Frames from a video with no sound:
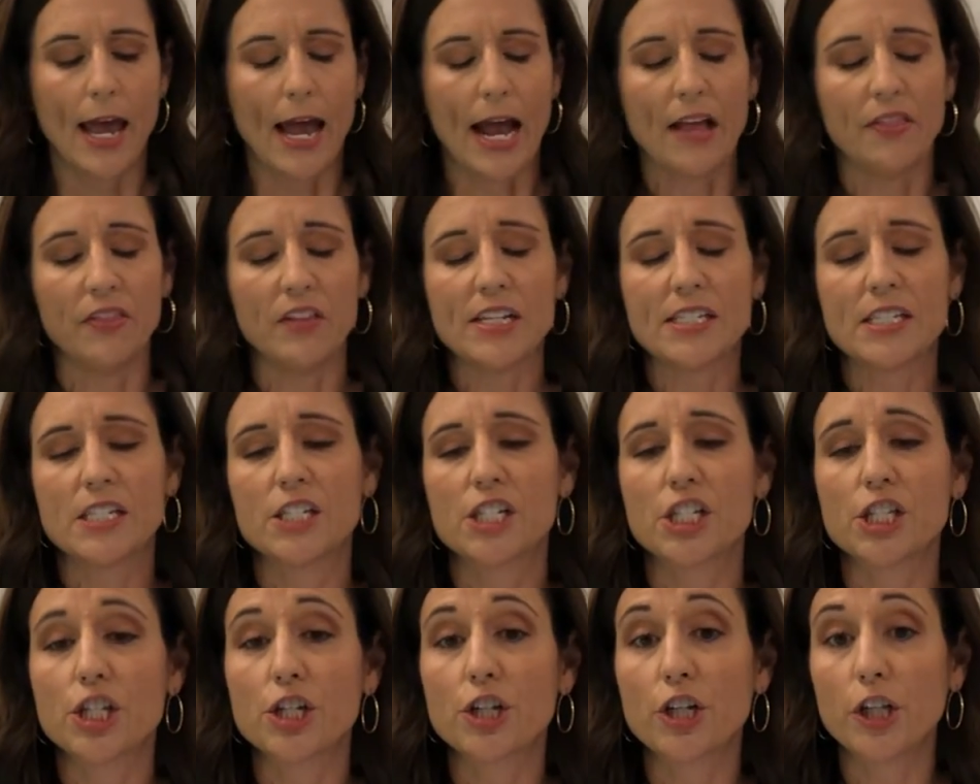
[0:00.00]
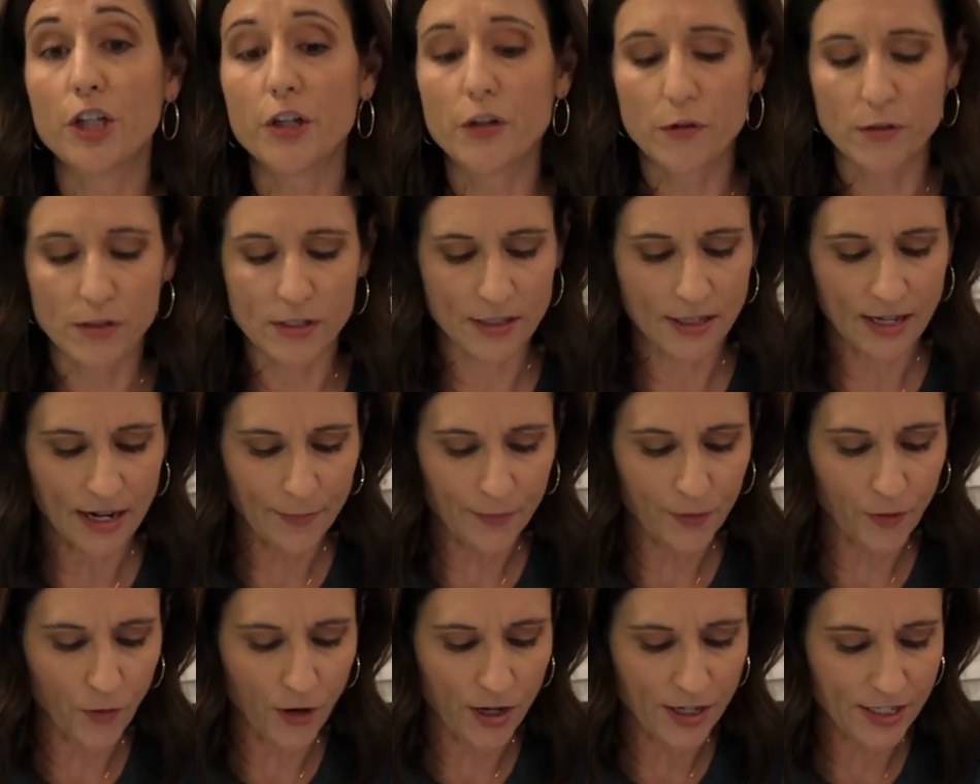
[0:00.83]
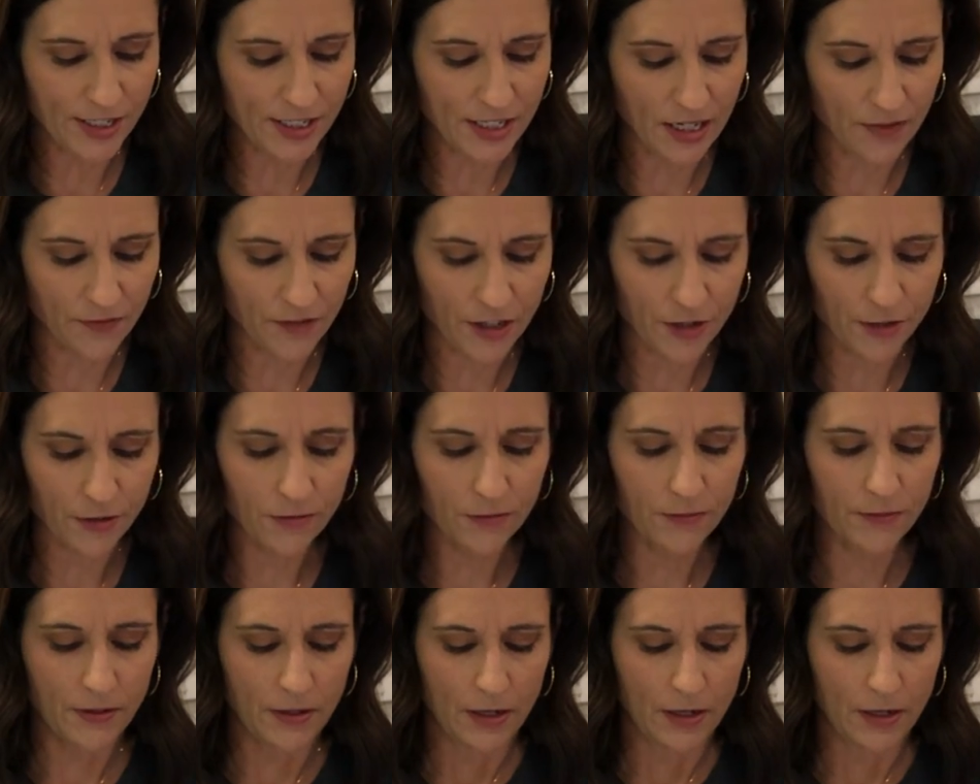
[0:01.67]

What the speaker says: and listen to the clues that I'm going to give you